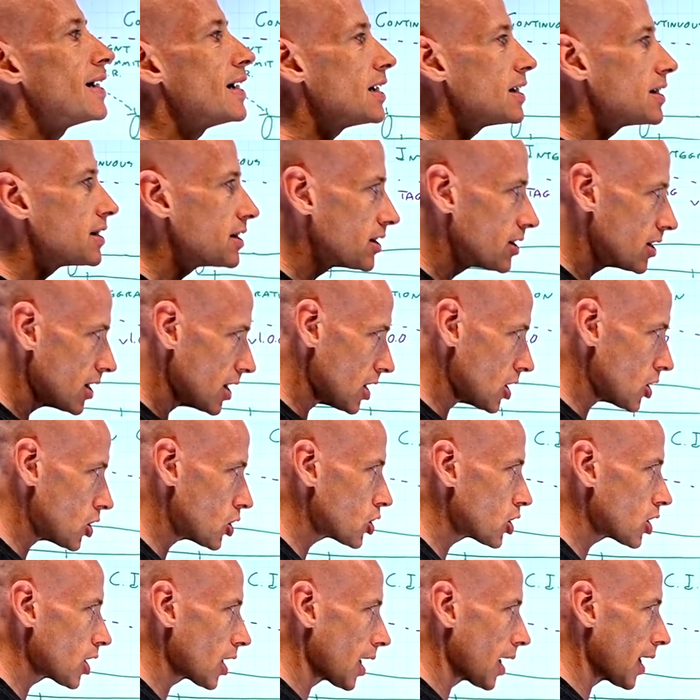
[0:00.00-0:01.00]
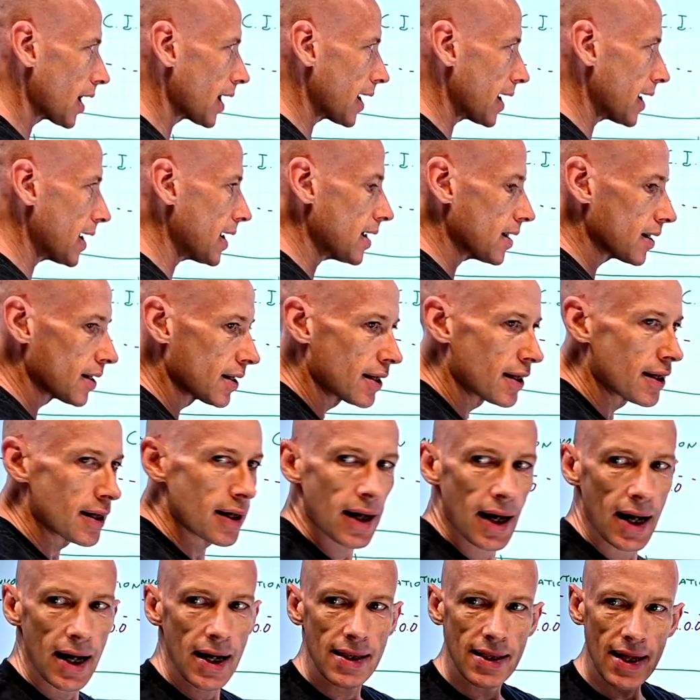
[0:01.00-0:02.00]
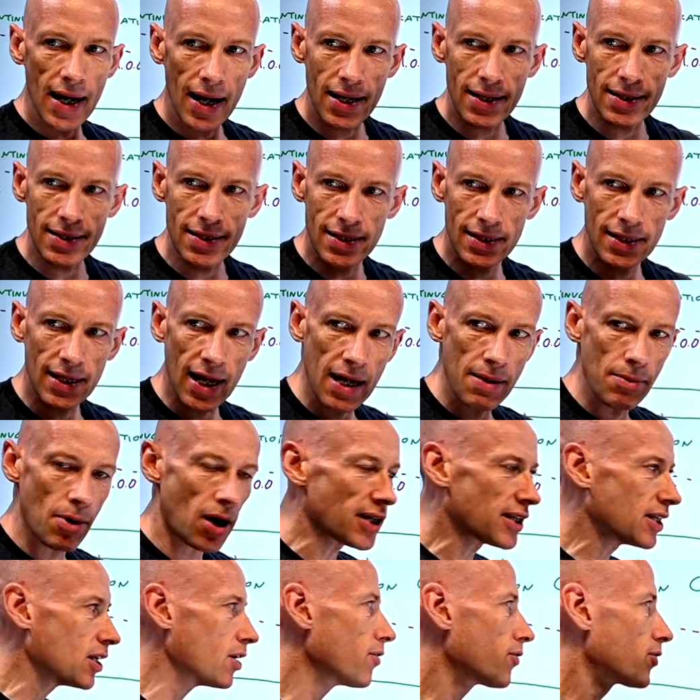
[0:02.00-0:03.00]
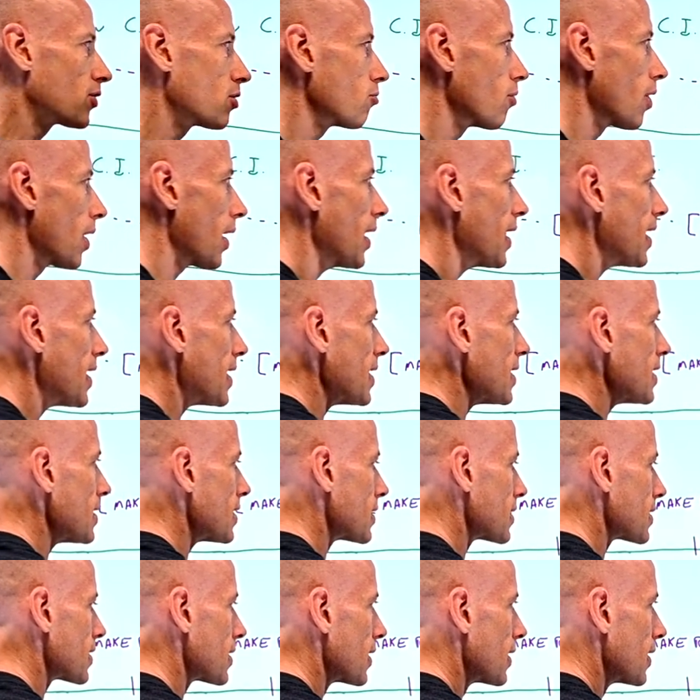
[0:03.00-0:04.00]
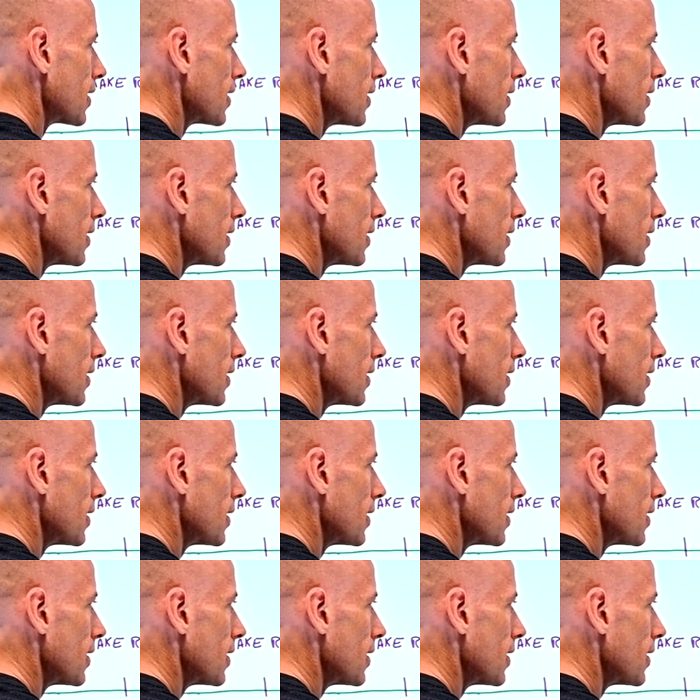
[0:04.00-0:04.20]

Additionally, hey, that same idea of the release,